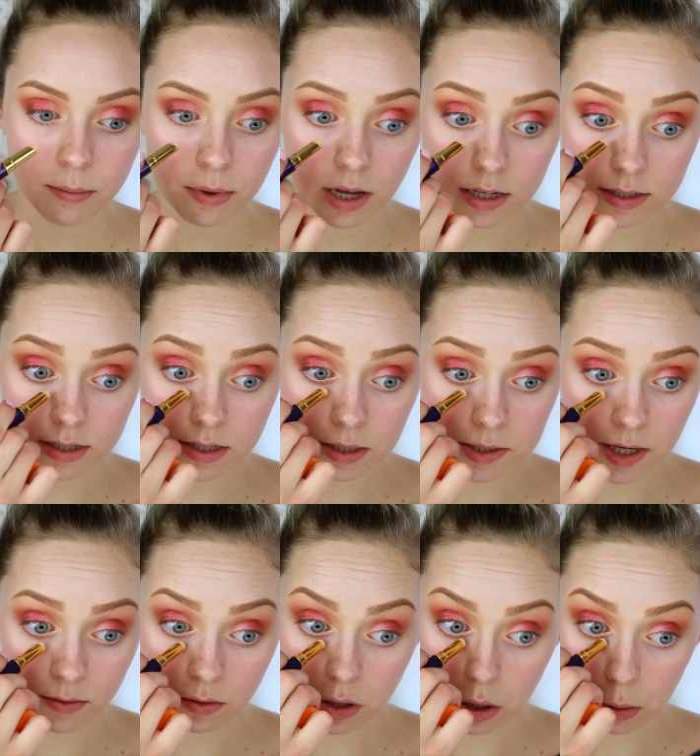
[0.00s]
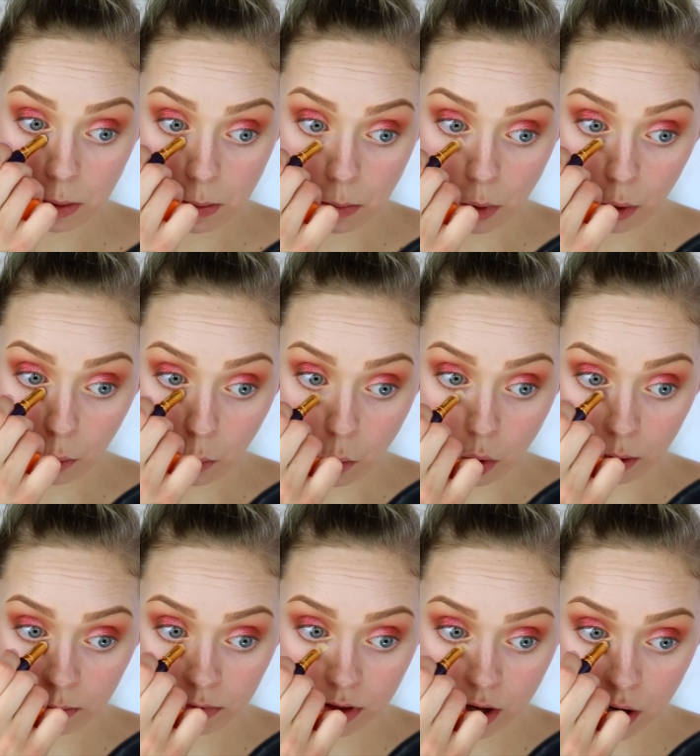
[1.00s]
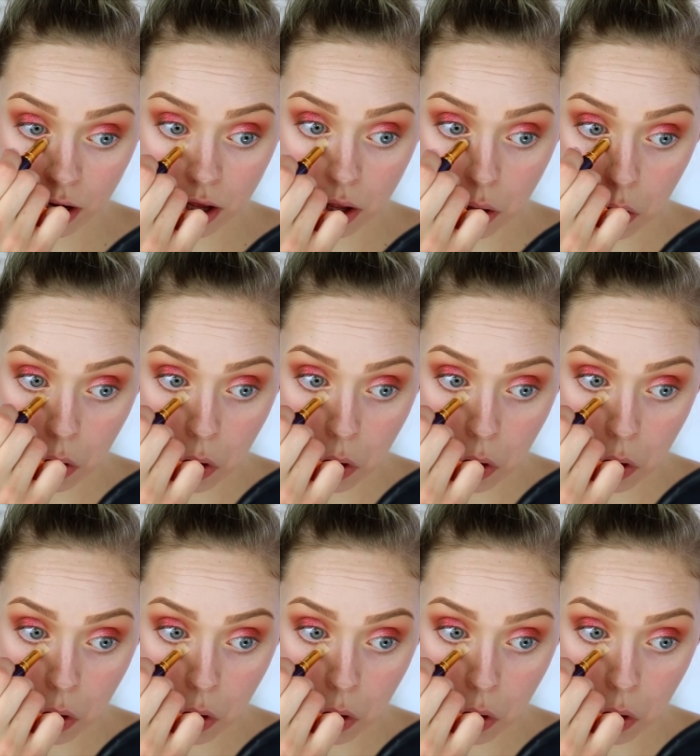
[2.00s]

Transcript: because it does have a little bit more warmth in it.